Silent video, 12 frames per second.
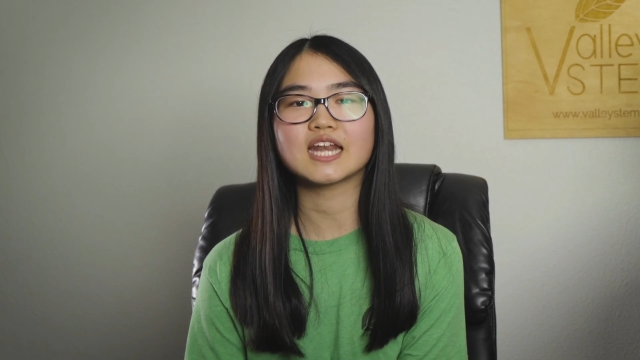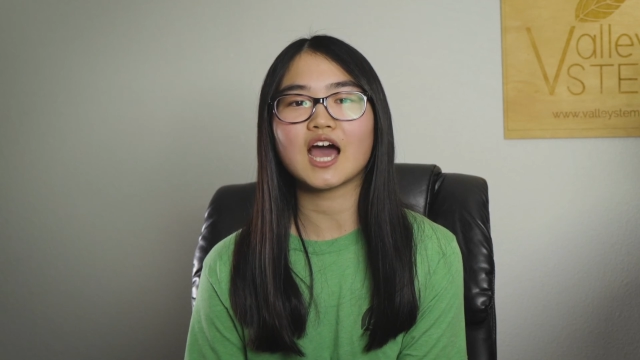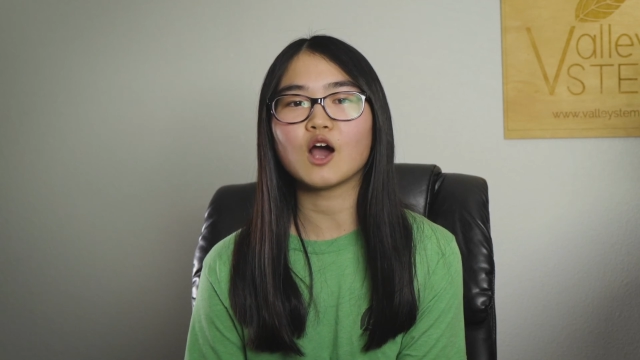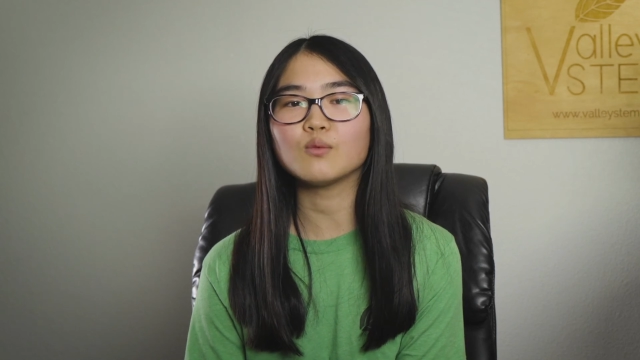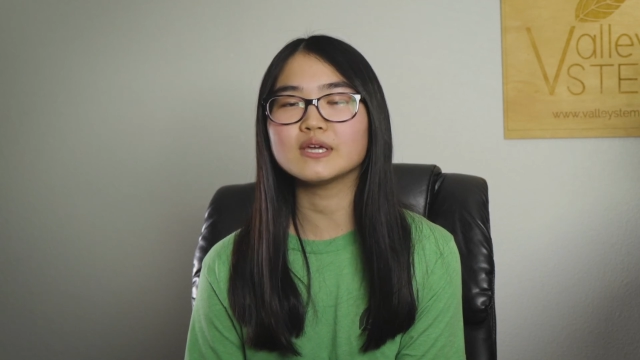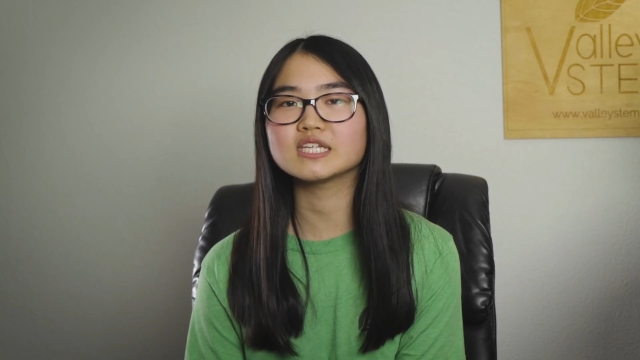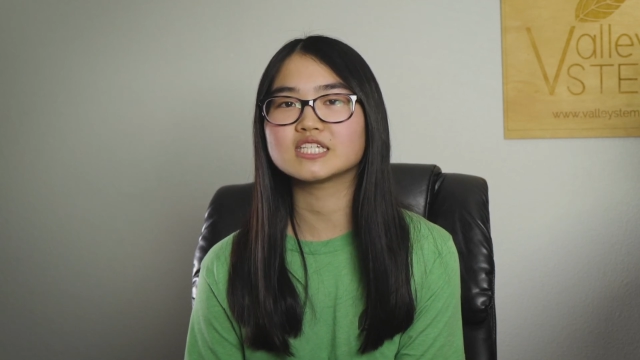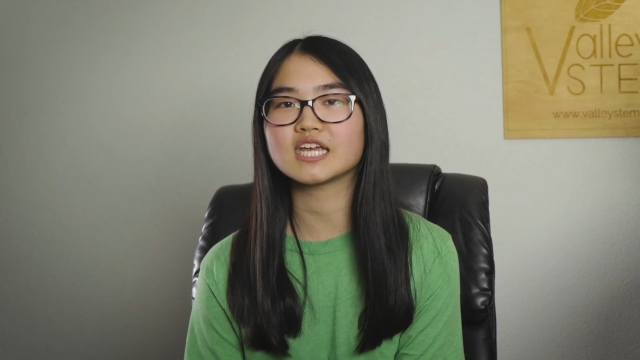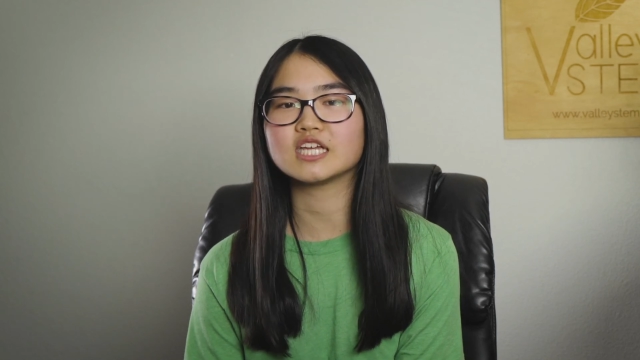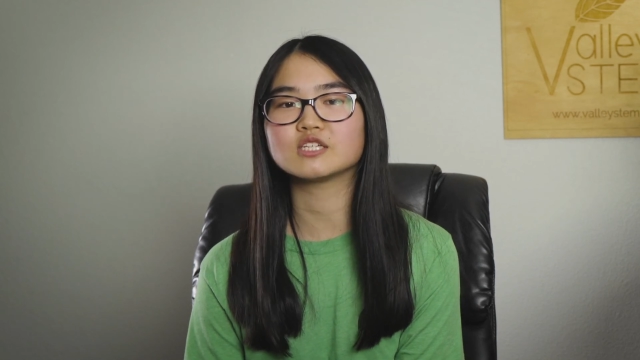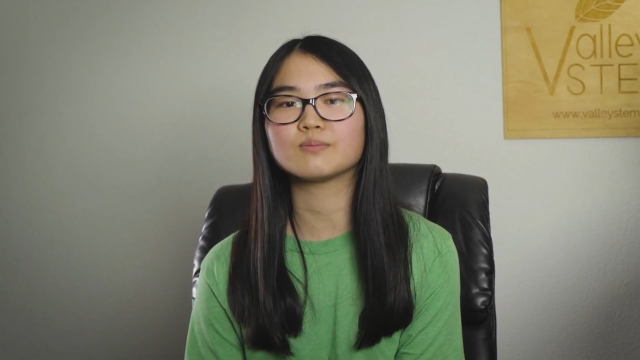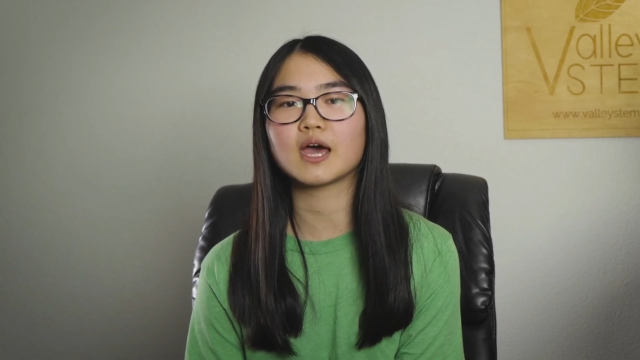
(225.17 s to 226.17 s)
how we can
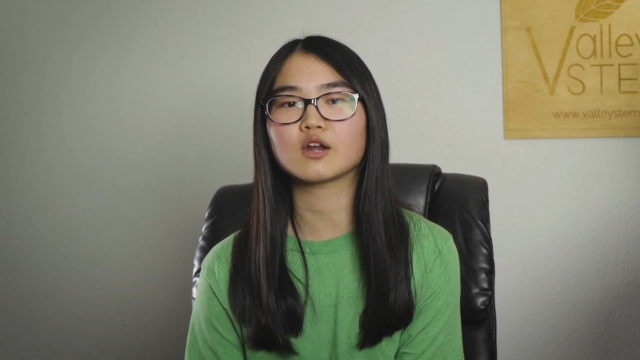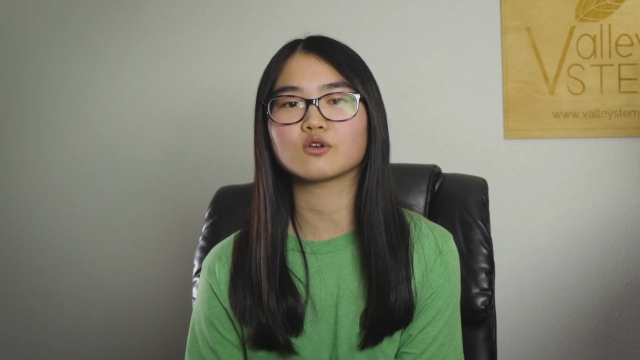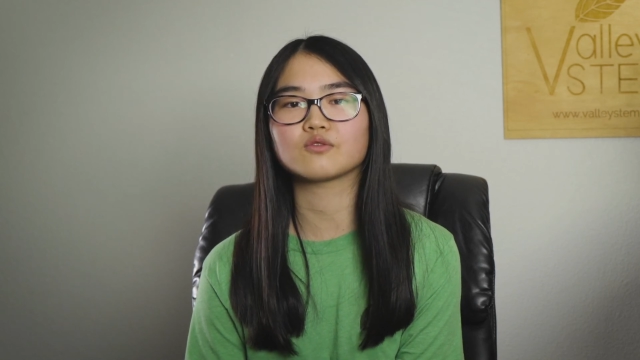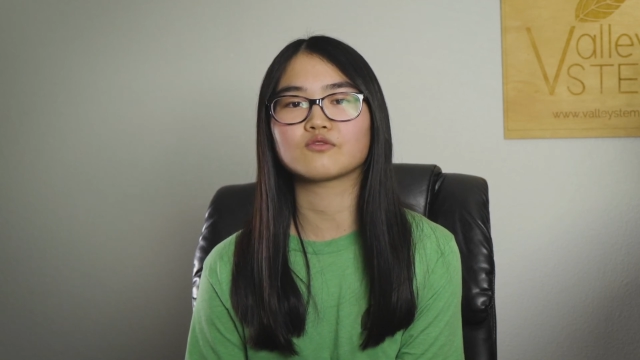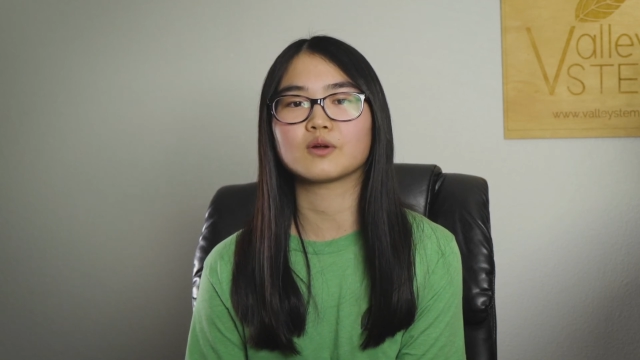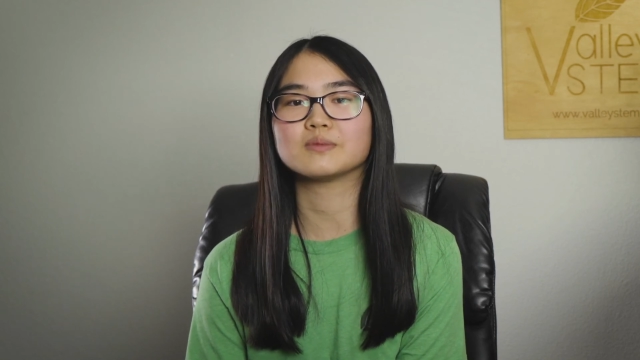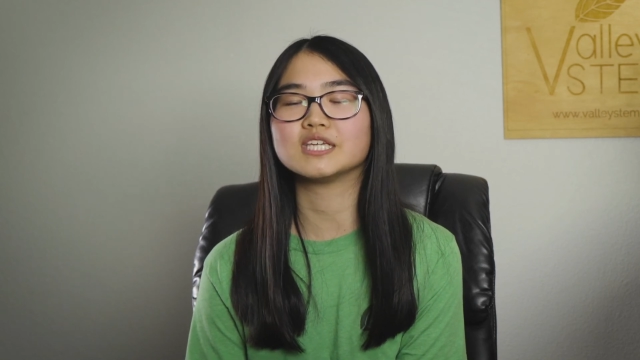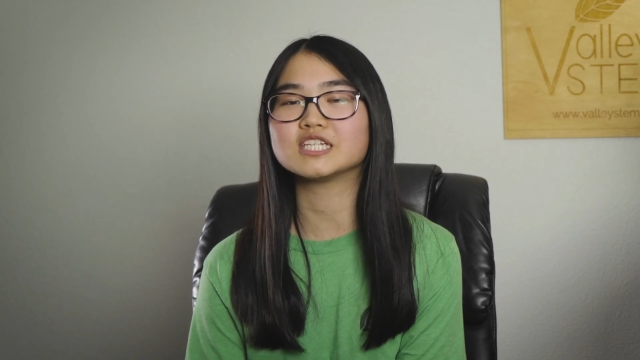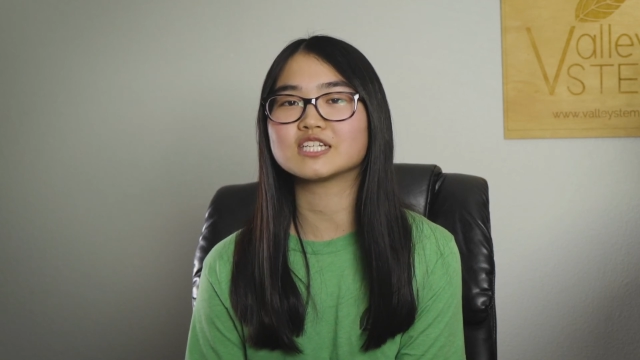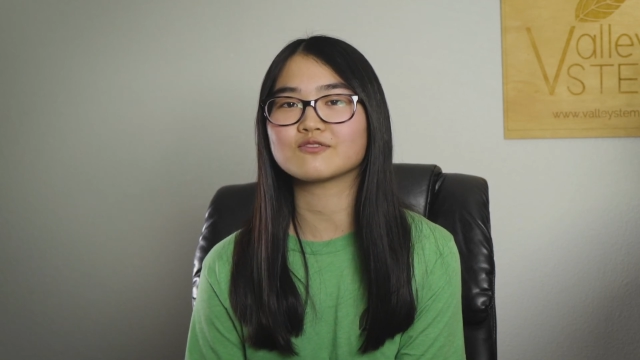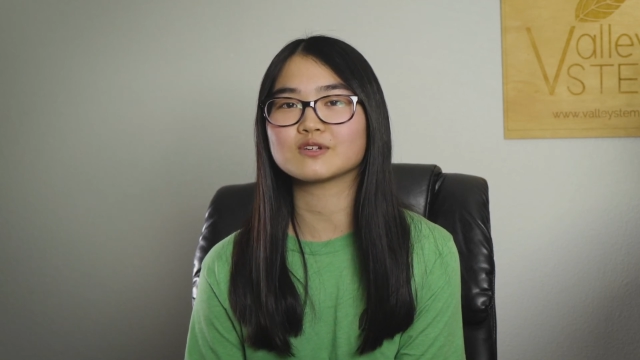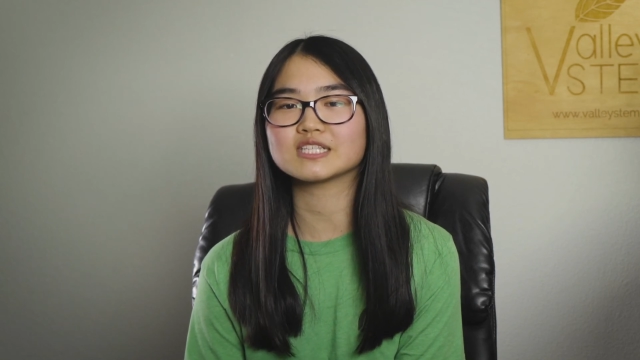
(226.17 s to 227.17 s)
change matter from each
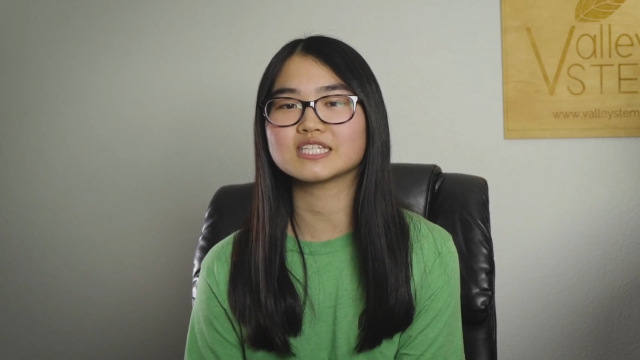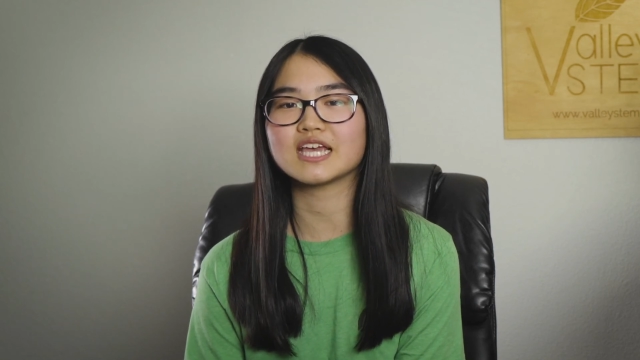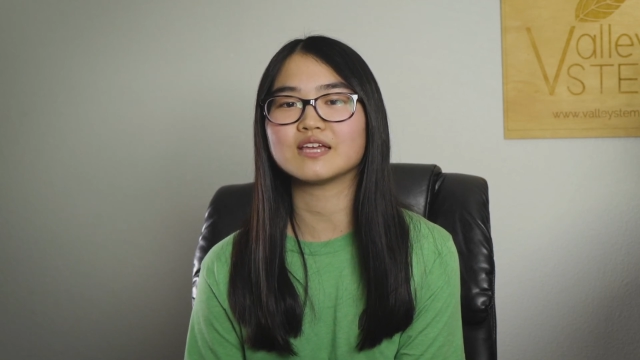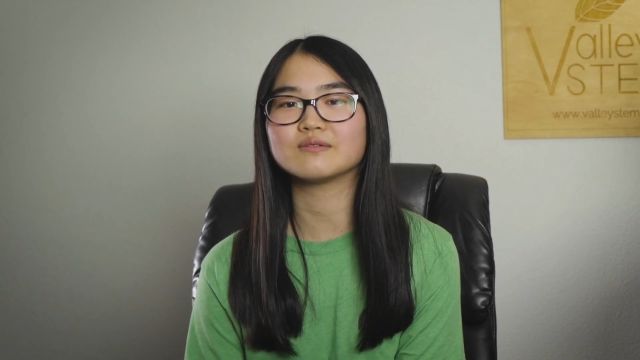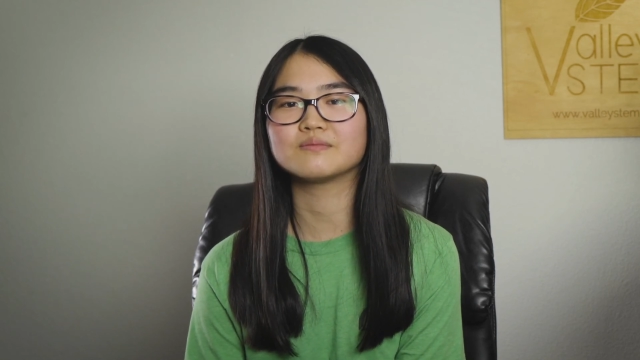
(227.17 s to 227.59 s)
different state.